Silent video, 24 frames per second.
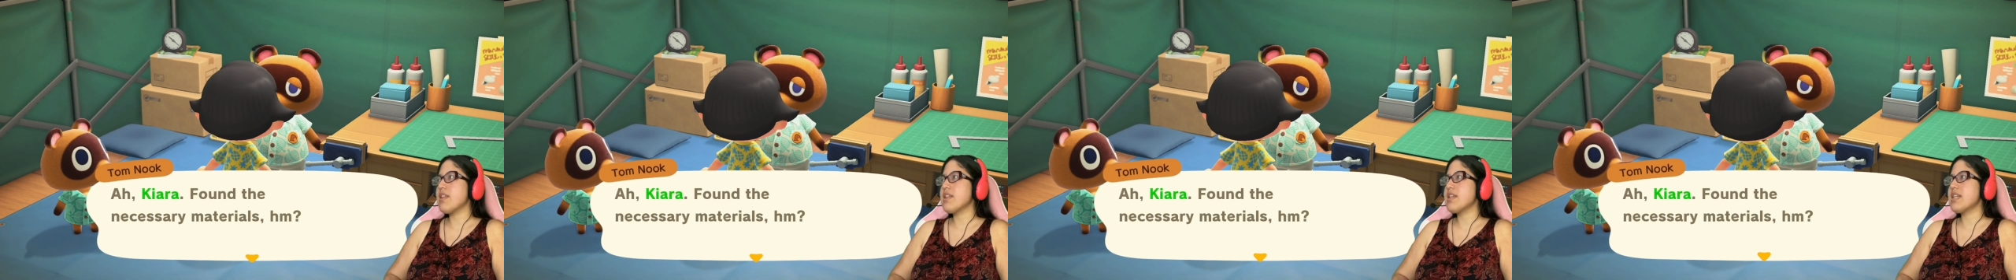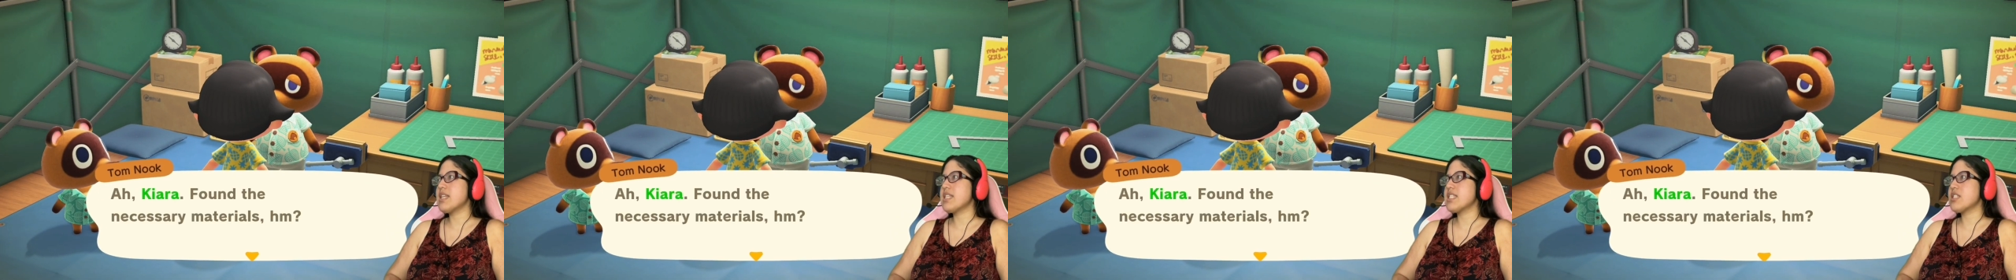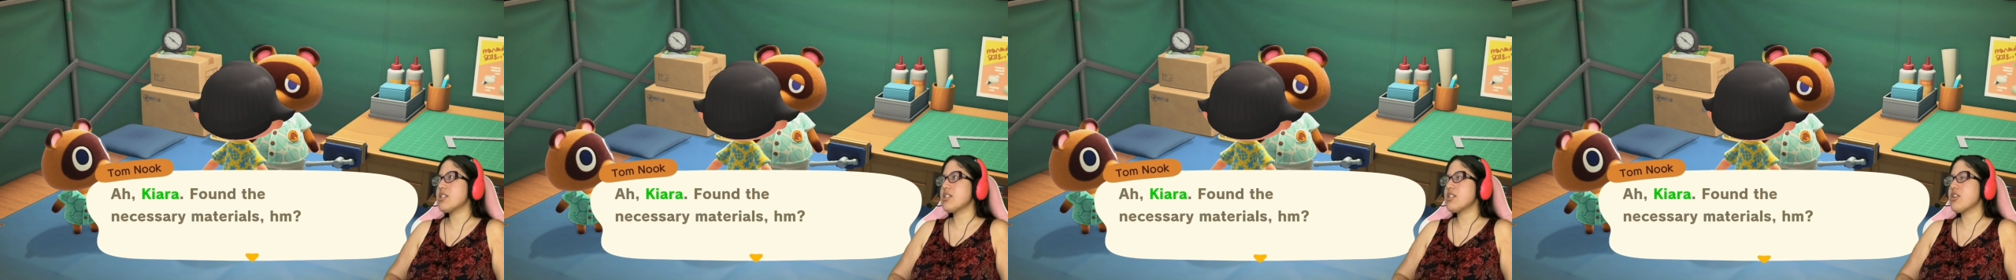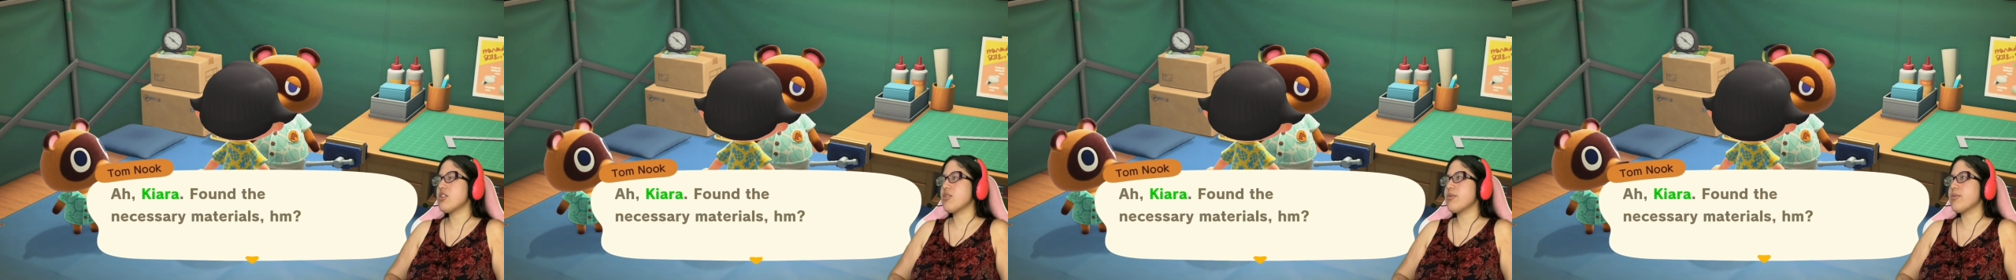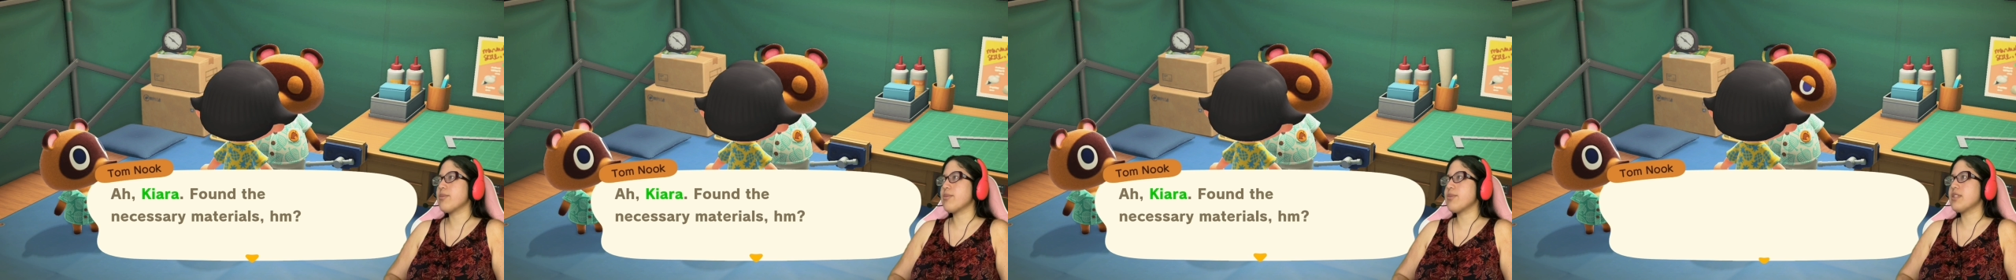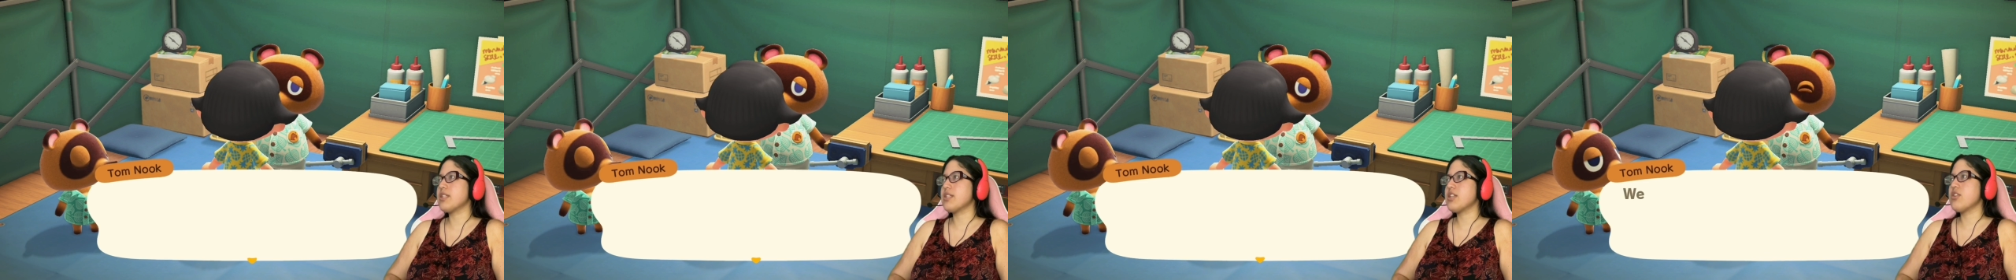the necessary
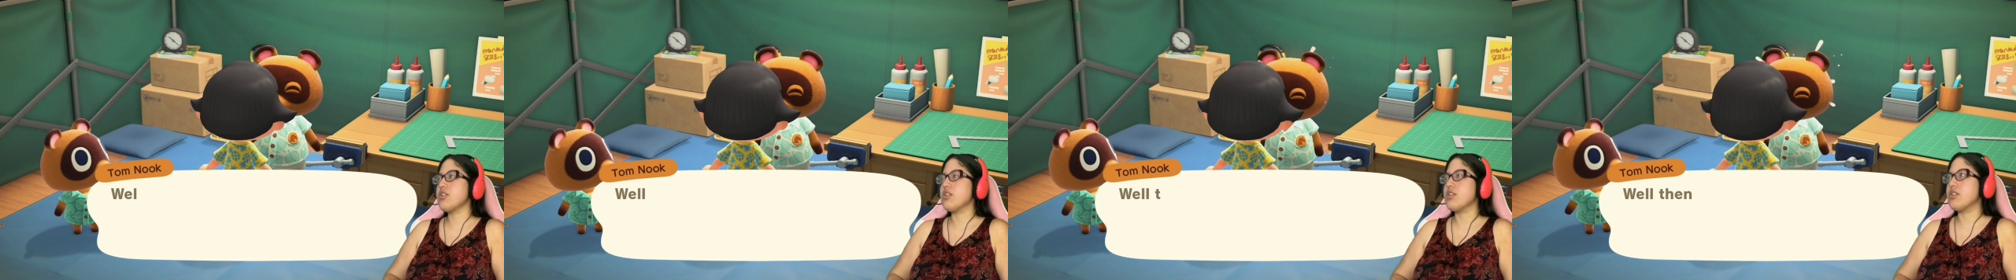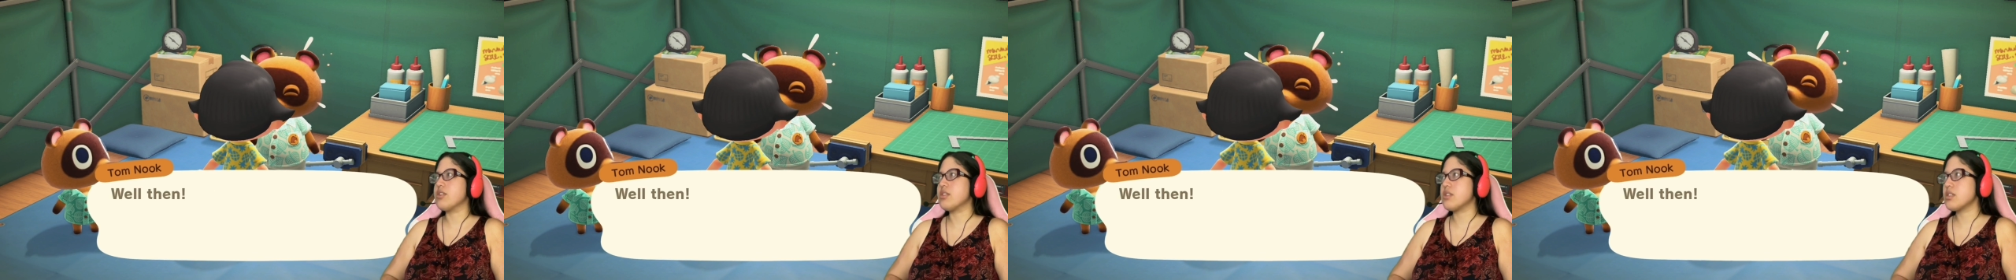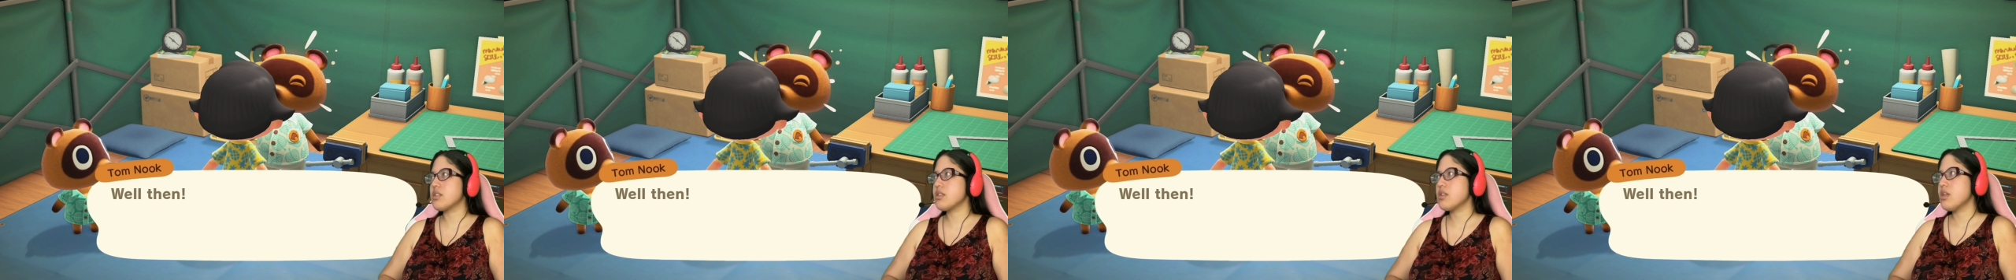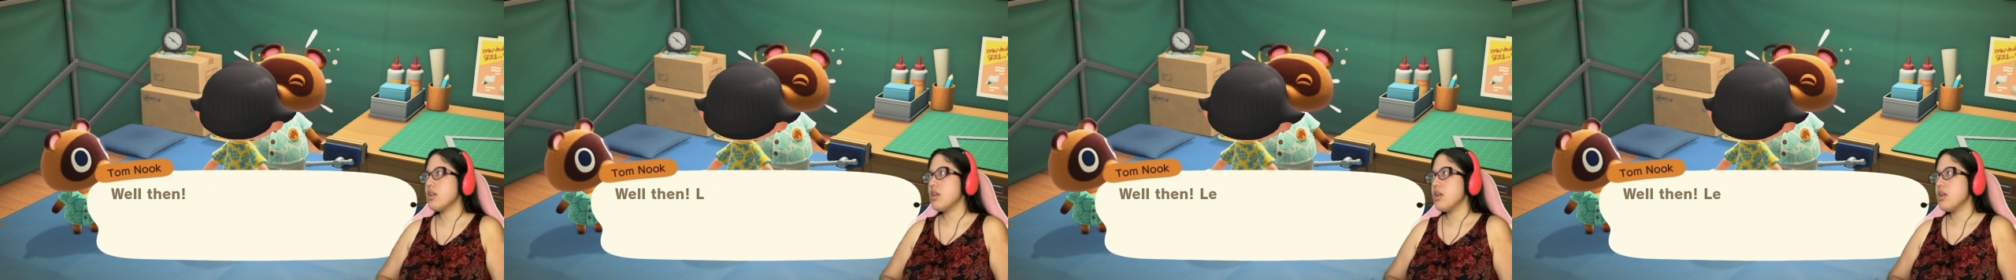materials.